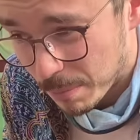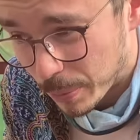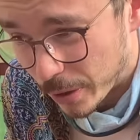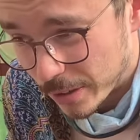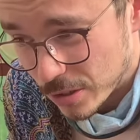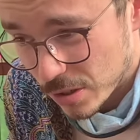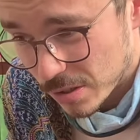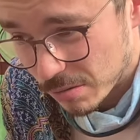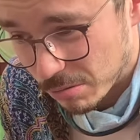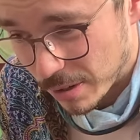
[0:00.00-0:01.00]
but
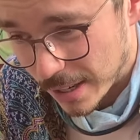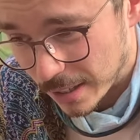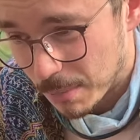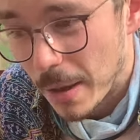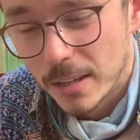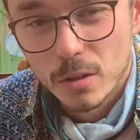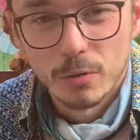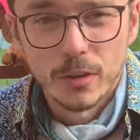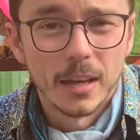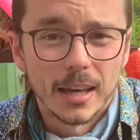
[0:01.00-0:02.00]
doesn't really make you
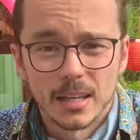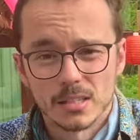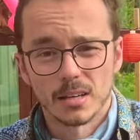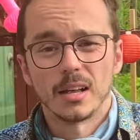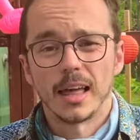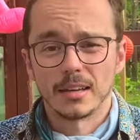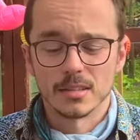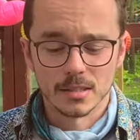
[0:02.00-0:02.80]
feel like it's a collector's